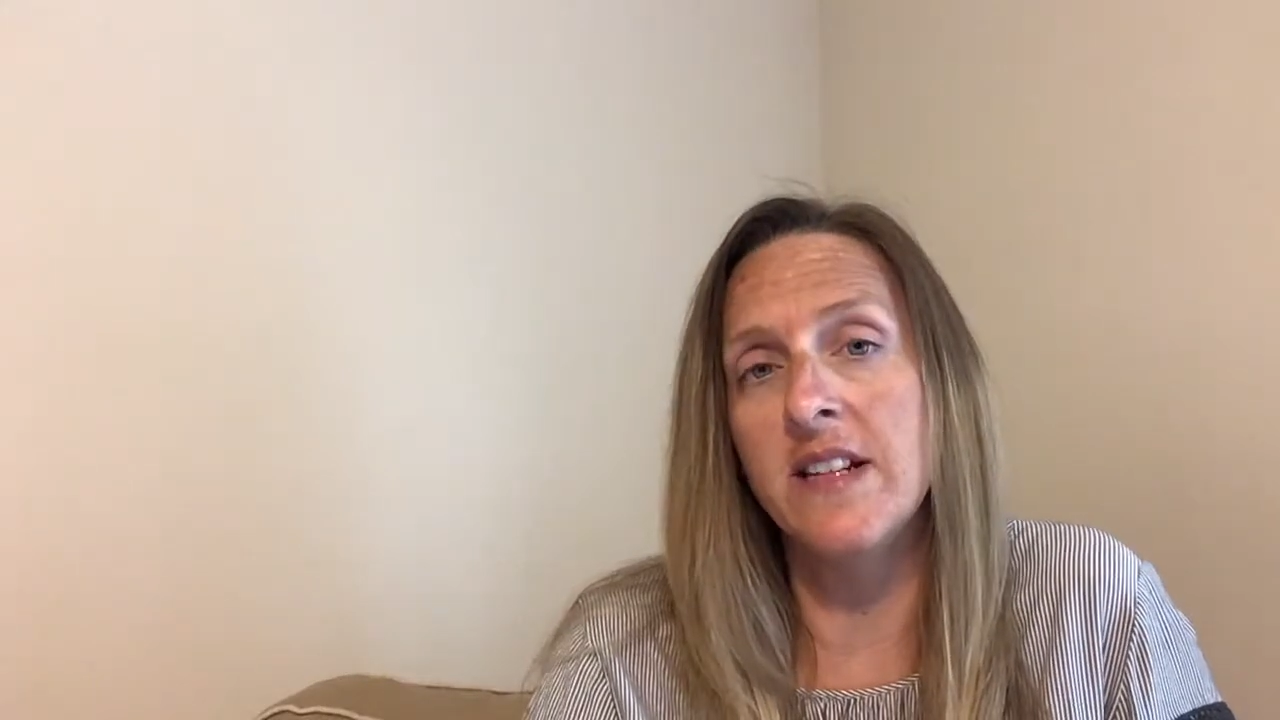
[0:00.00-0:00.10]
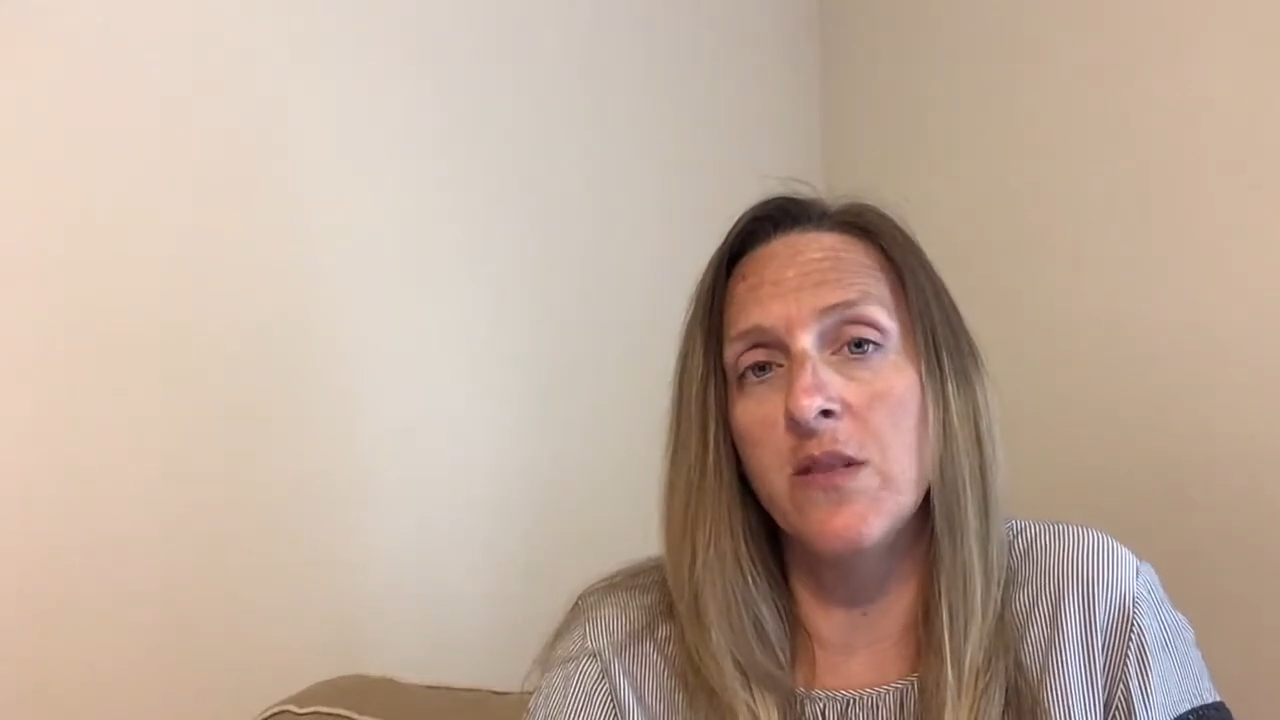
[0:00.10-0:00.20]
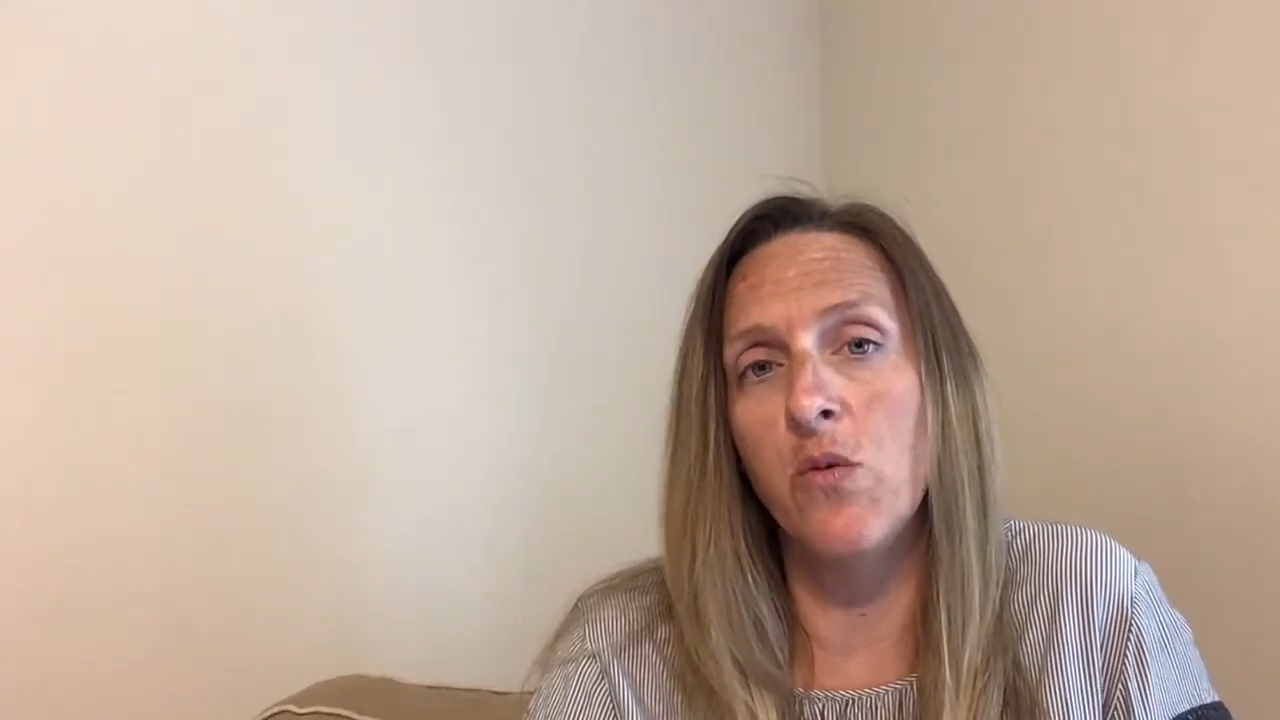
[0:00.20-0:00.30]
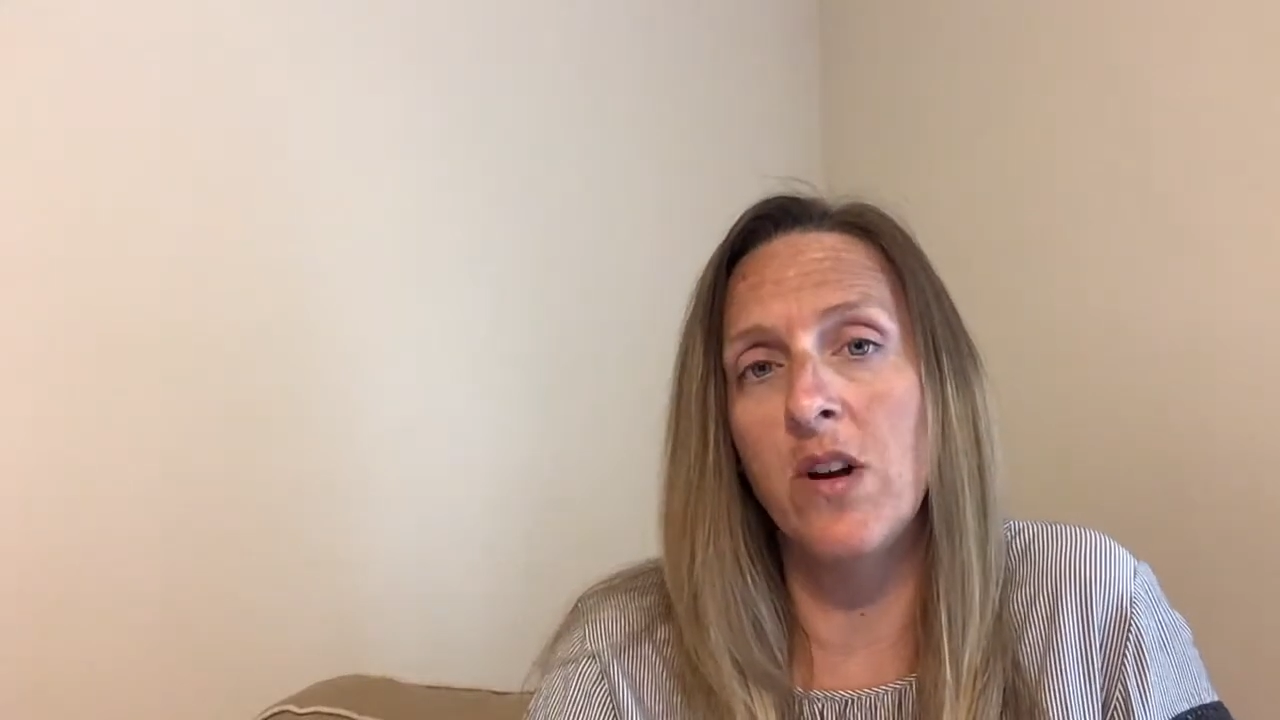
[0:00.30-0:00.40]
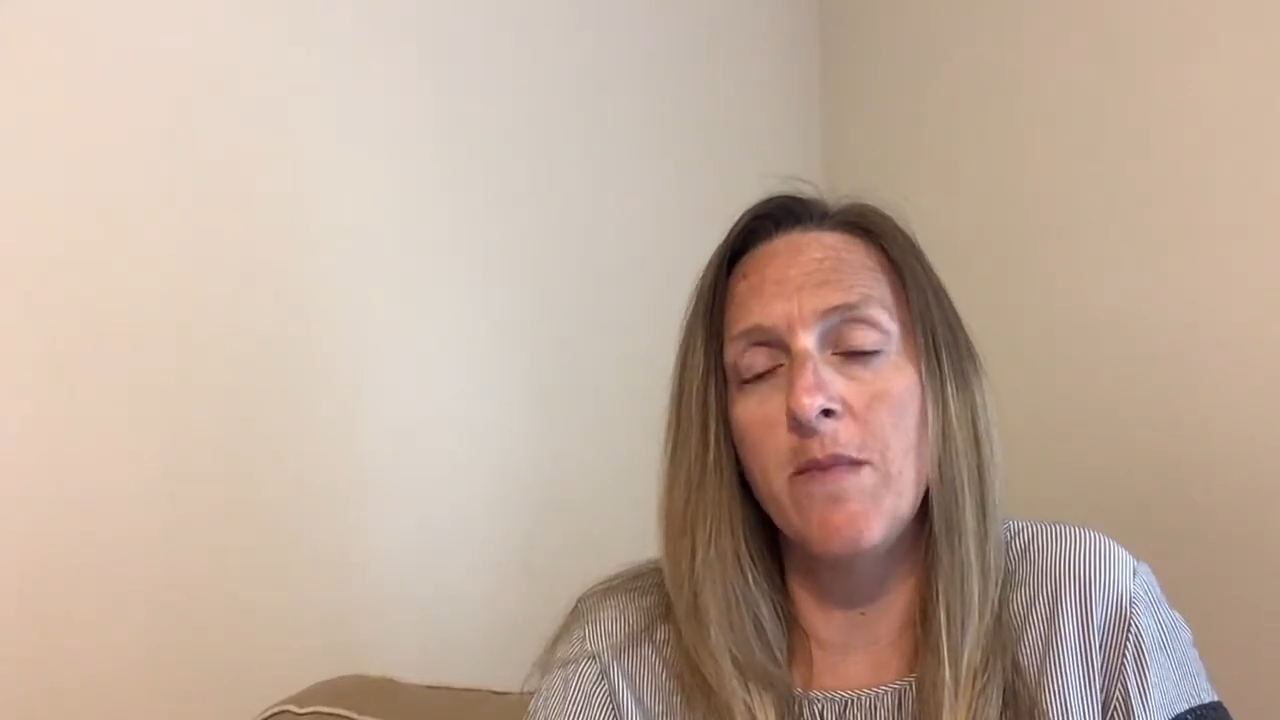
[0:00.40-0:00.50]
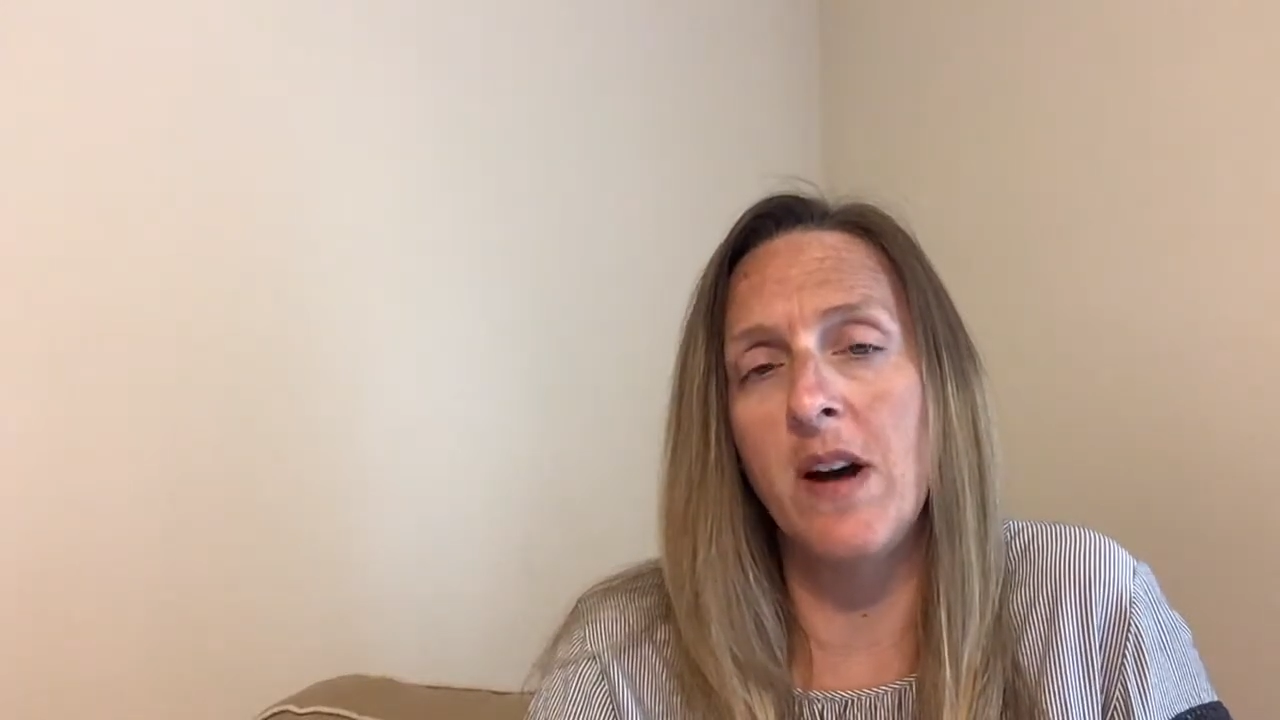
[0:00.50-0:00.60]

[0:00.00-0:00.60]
as a worry